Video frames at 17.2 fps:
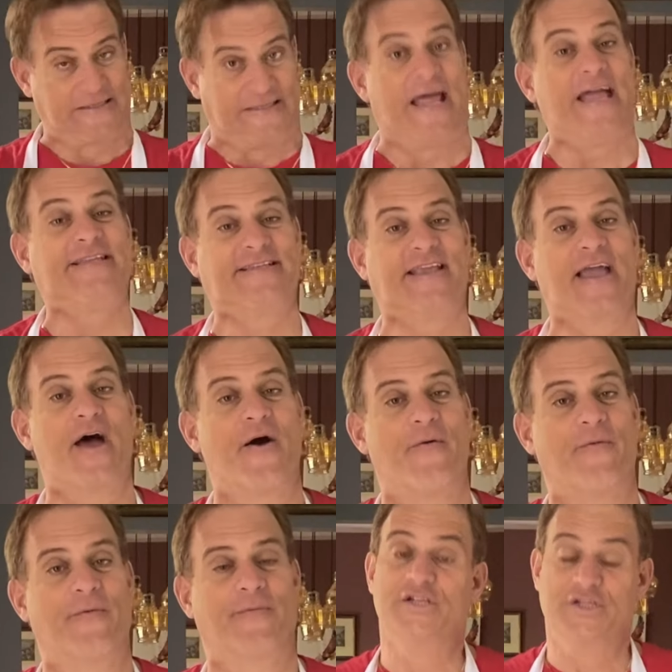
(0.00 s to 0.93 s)
Let's go.
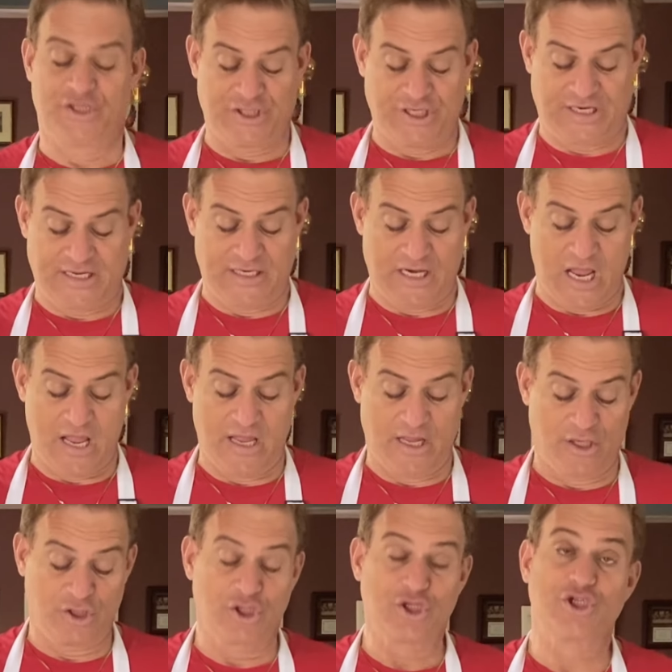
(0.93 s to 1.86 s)
Chicken
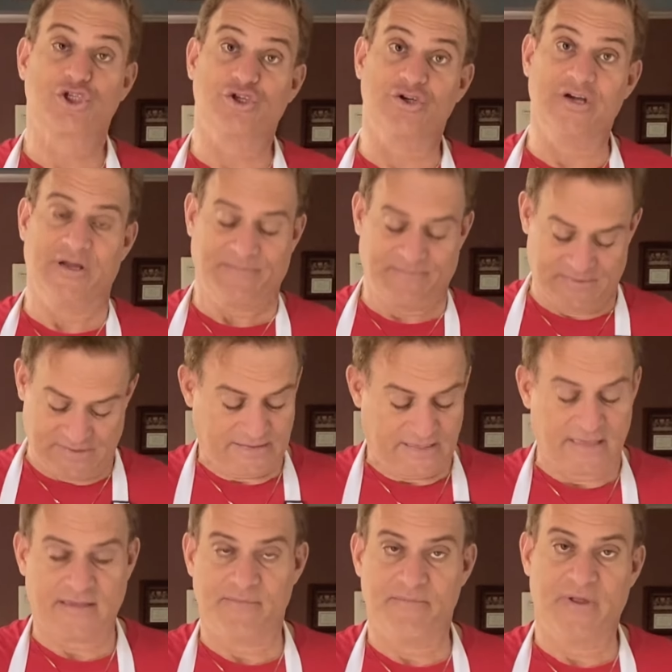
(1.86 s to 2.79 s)
strips,
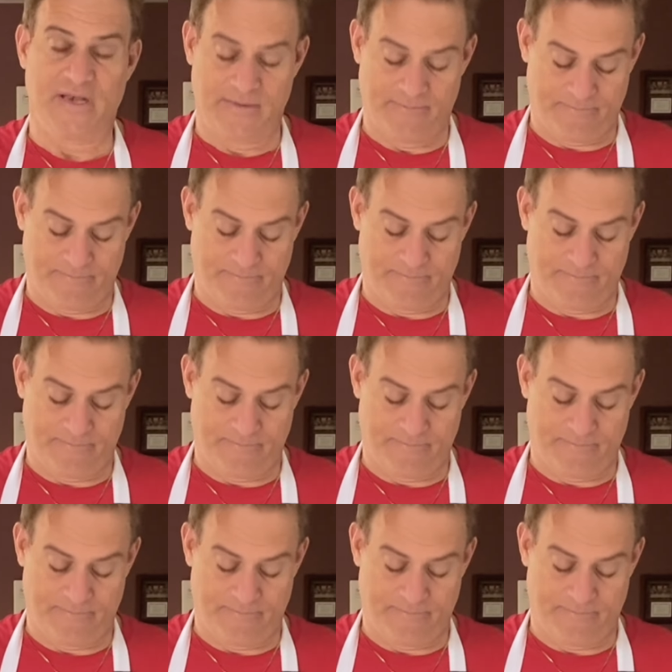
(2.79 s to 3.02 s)
get them in a